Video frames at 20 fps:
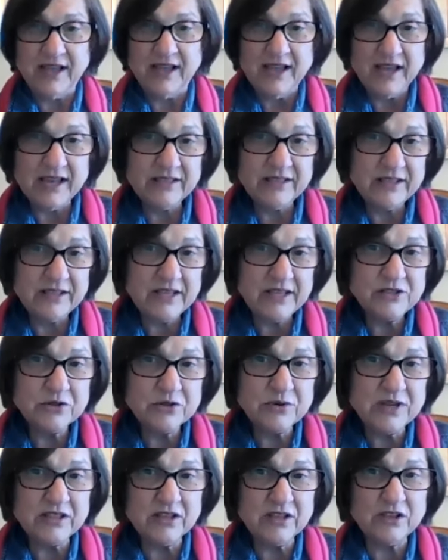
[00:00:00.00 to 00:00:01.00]
And then
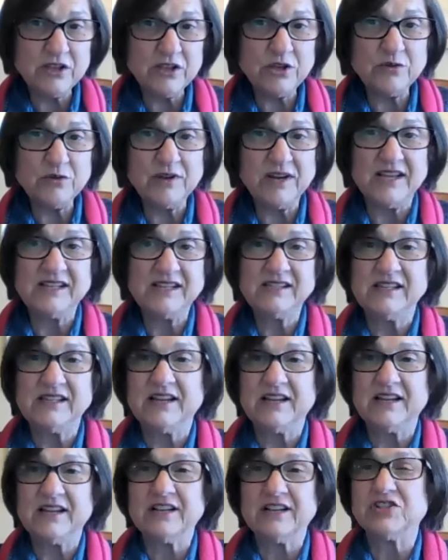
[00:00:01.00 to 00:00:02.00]
during the Q&A
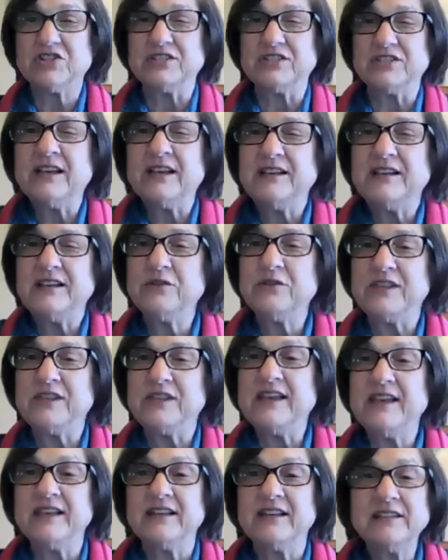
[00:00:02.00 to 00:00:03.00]
section near the
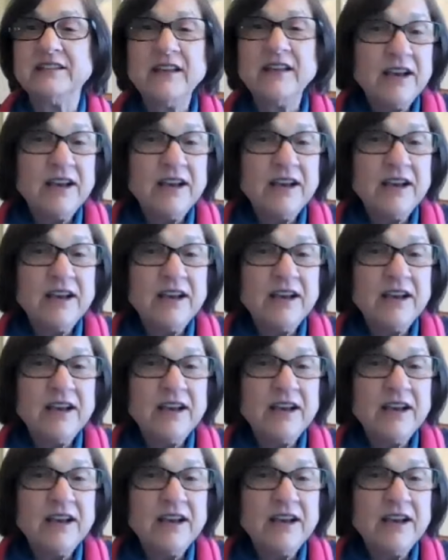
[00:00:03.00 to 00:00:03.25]
end,